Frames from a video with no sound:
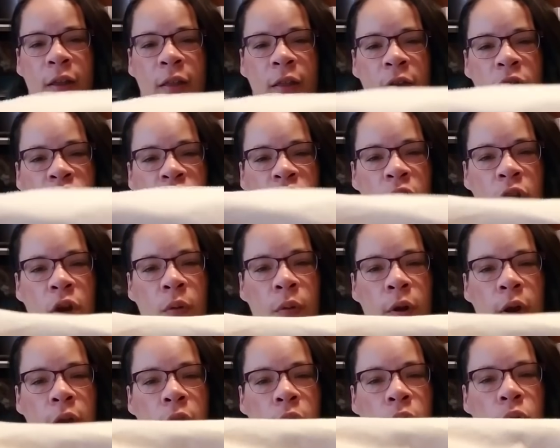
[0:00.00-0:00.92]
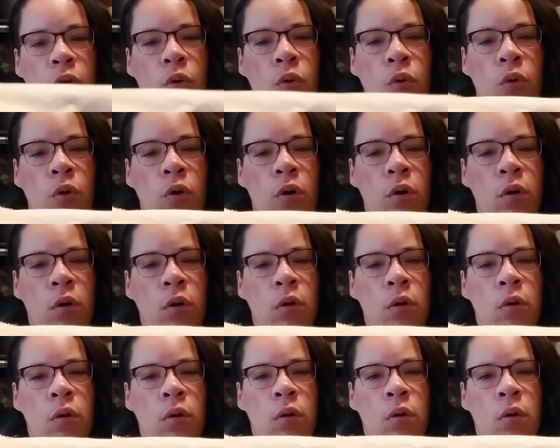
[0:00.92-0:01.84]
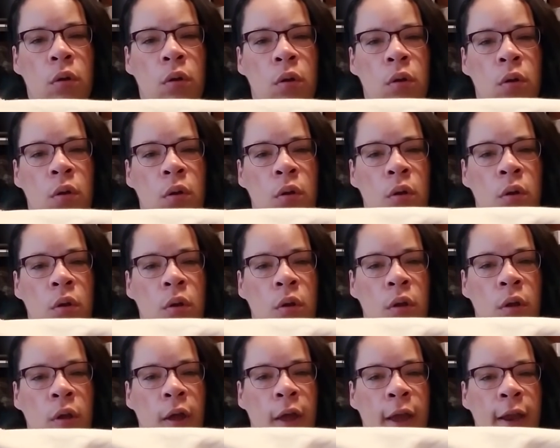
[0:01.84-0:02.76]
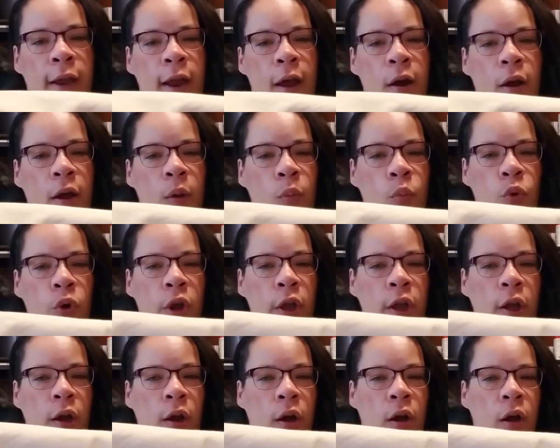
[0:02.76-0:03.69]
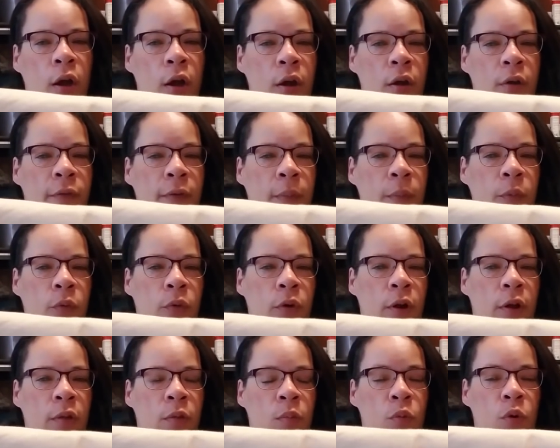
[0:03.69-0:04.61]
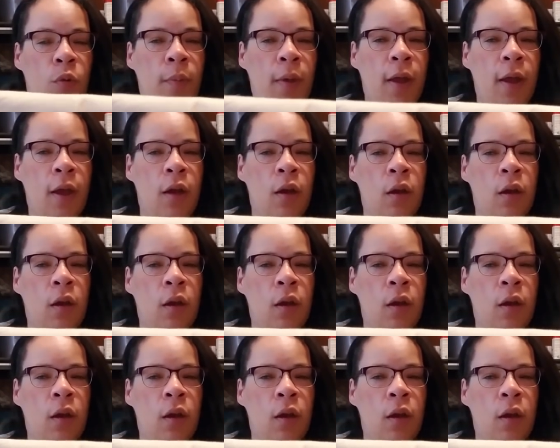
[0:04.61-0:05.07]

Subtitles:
the January unicorn, And now I am working on February's mermaid.